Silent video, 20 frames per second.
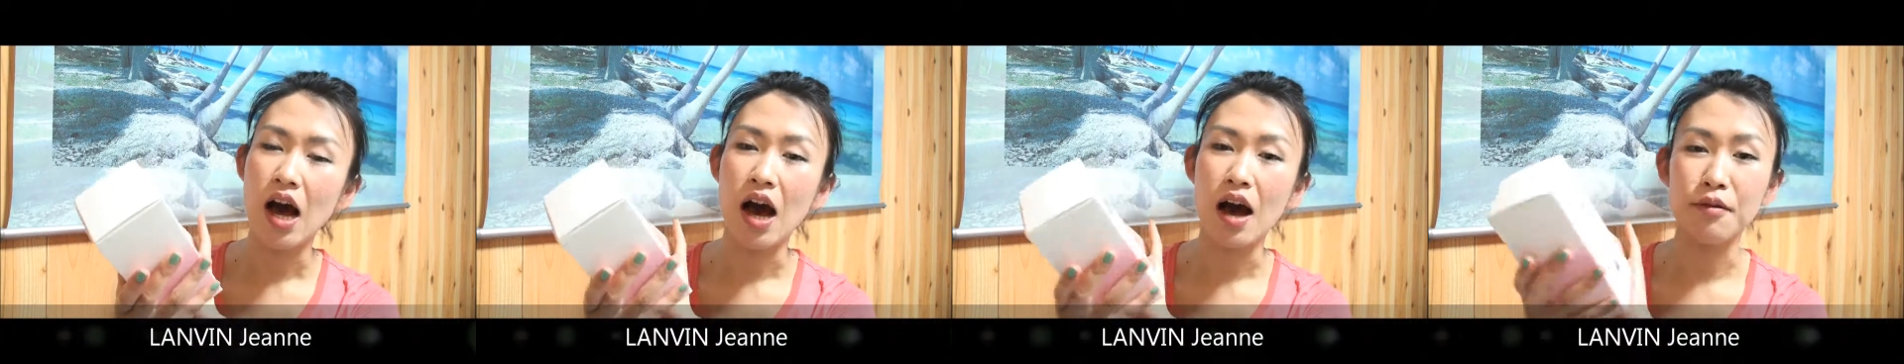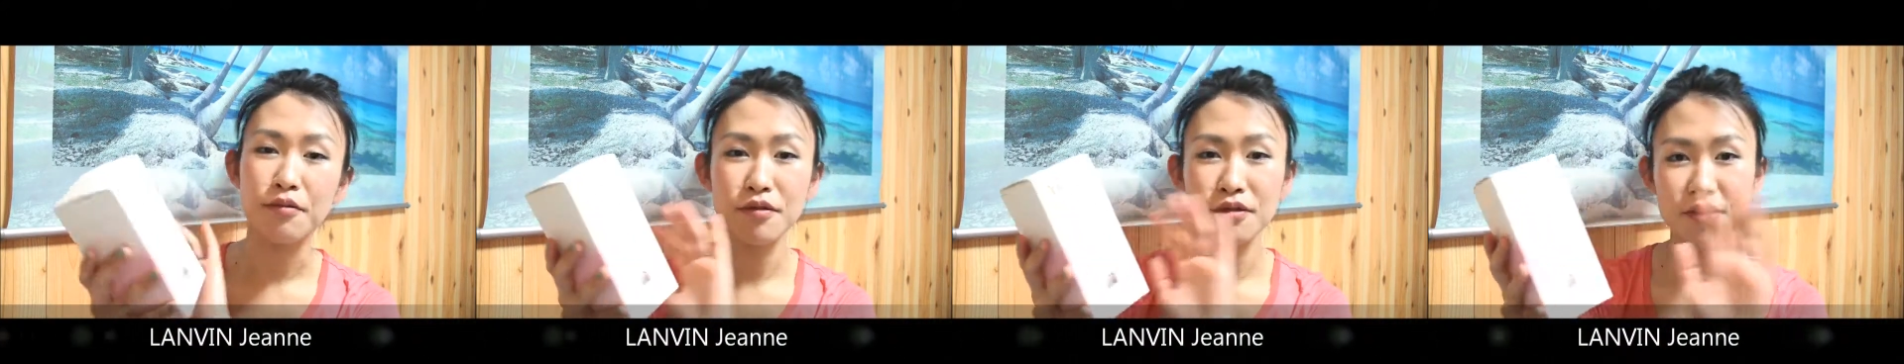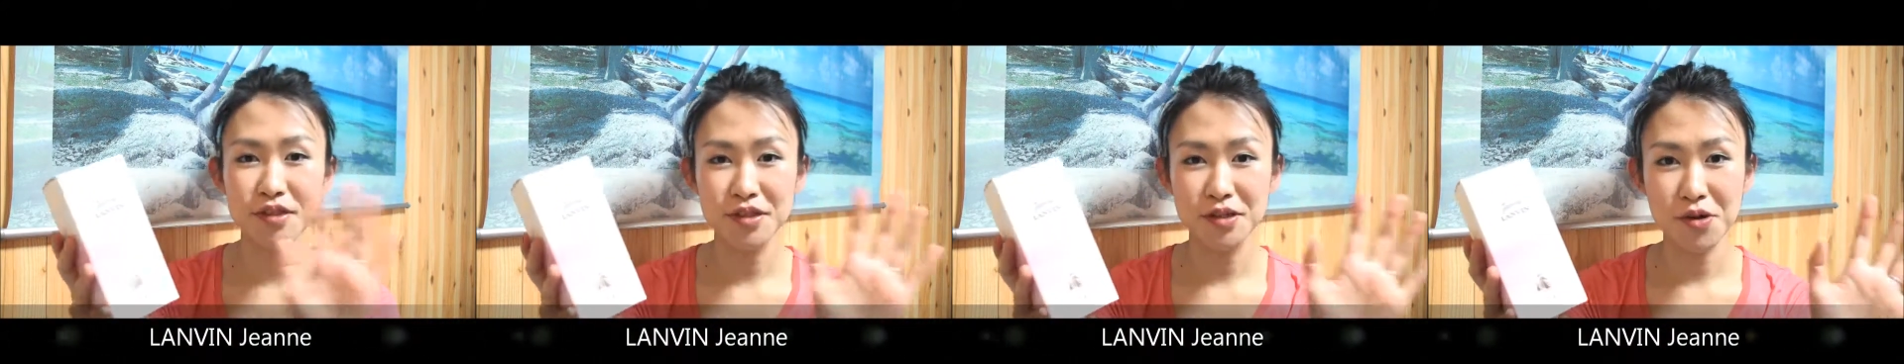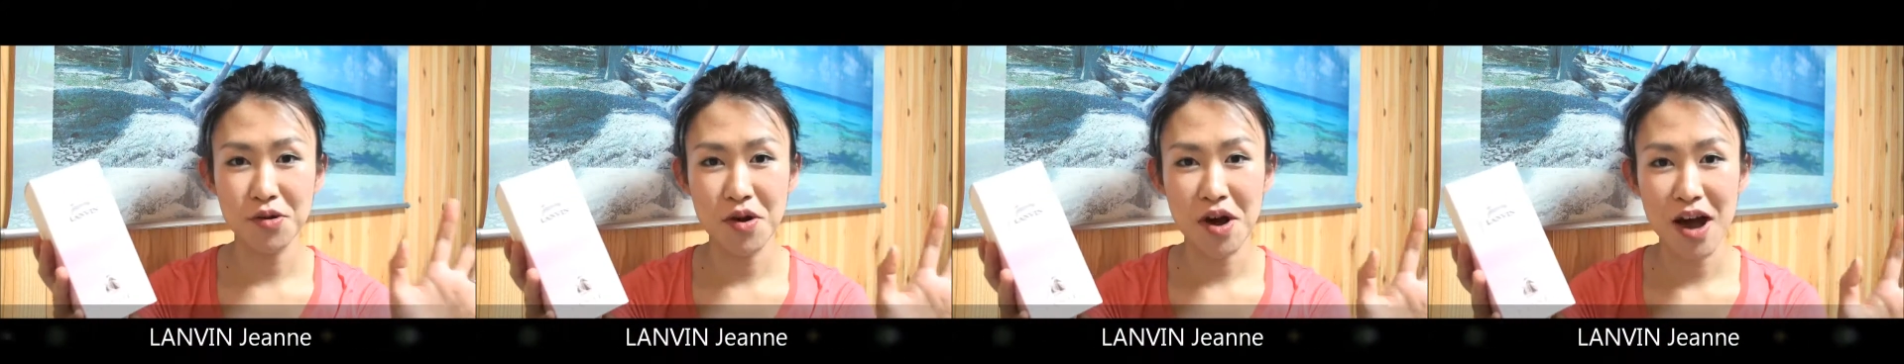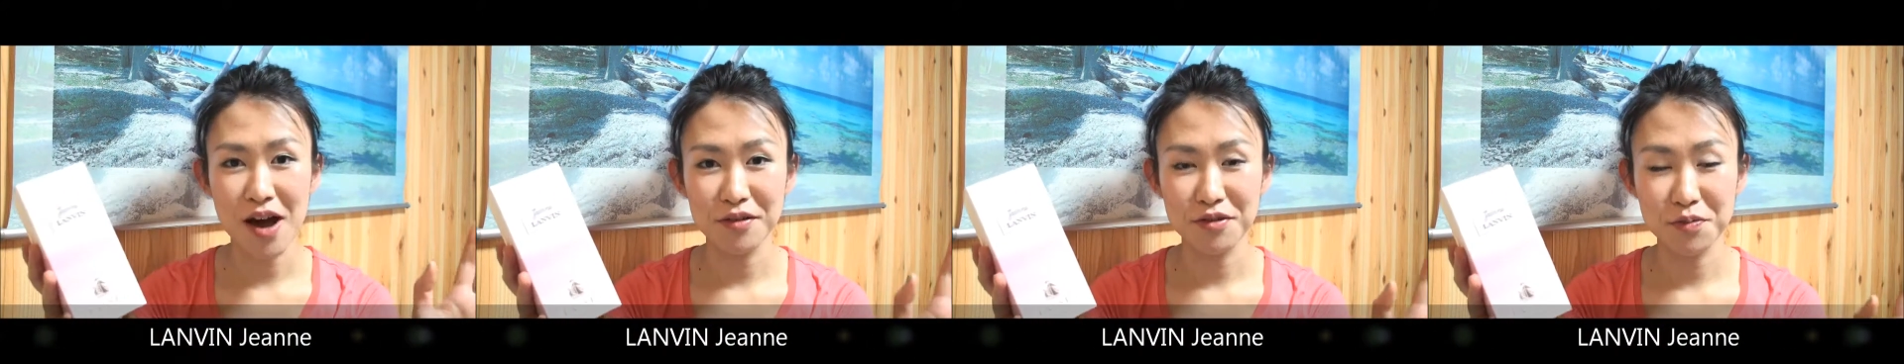I'm not
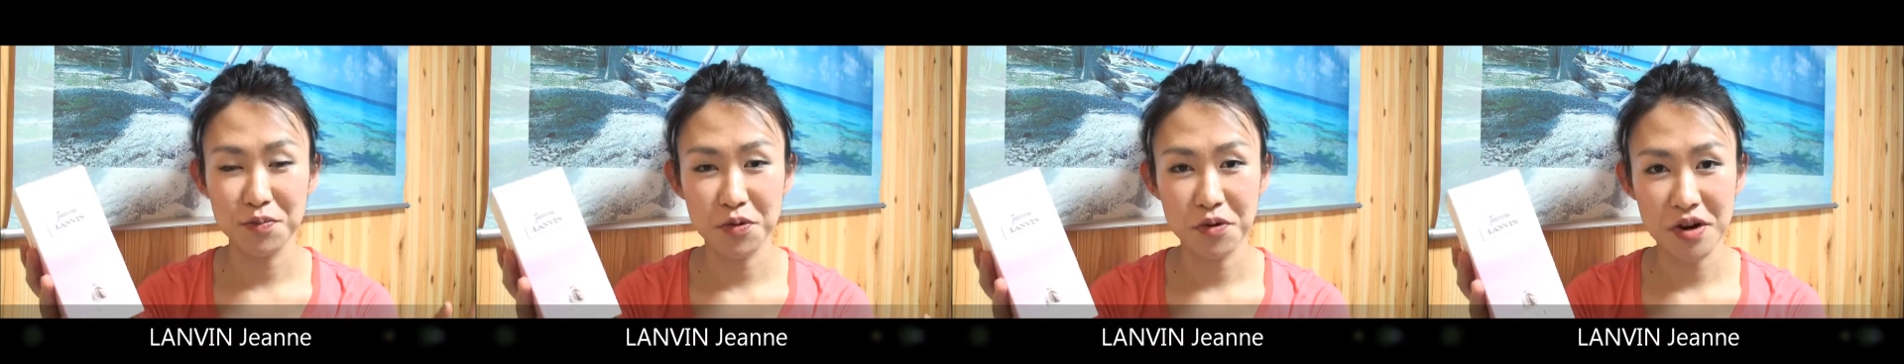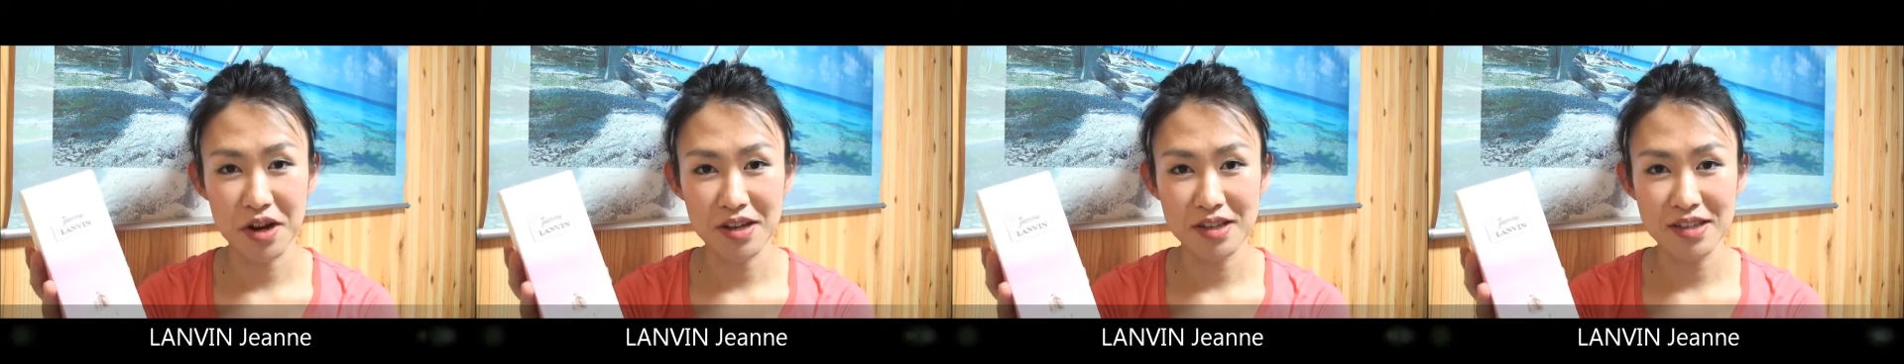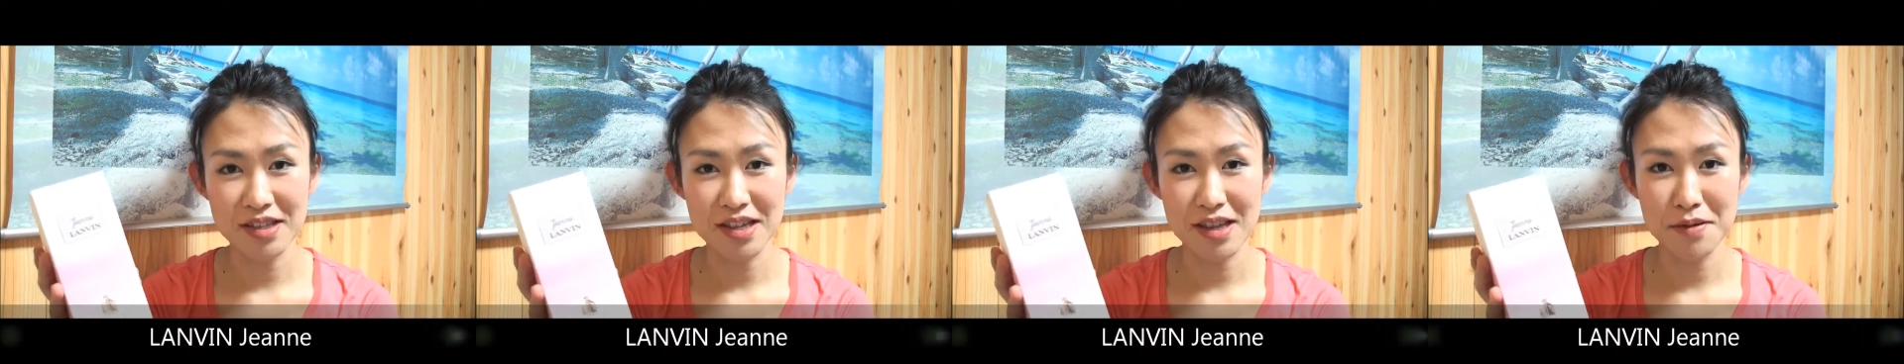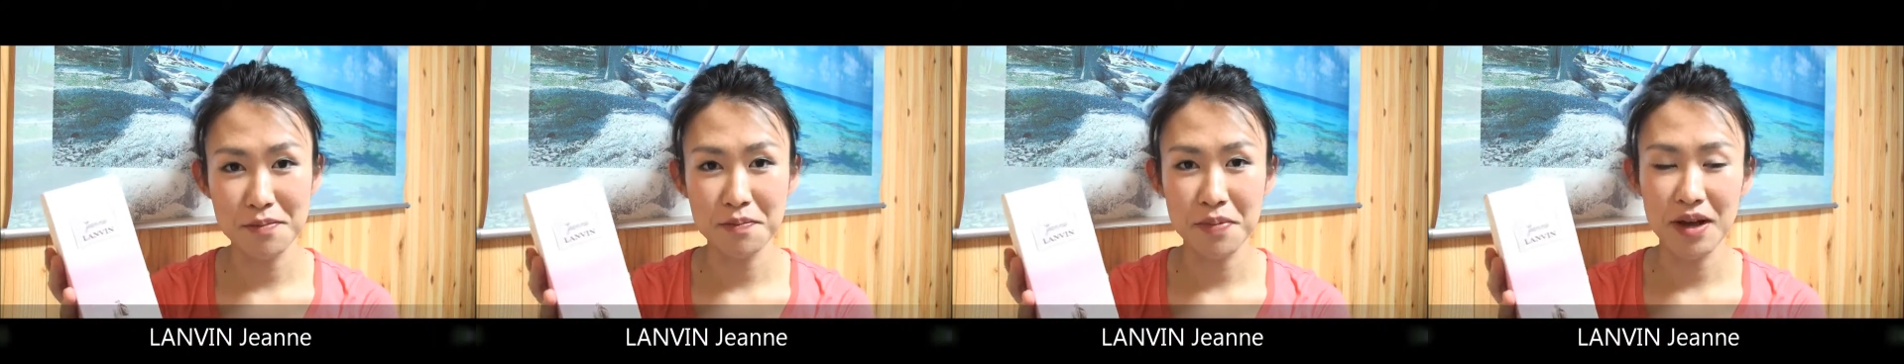sure how to pronounce it,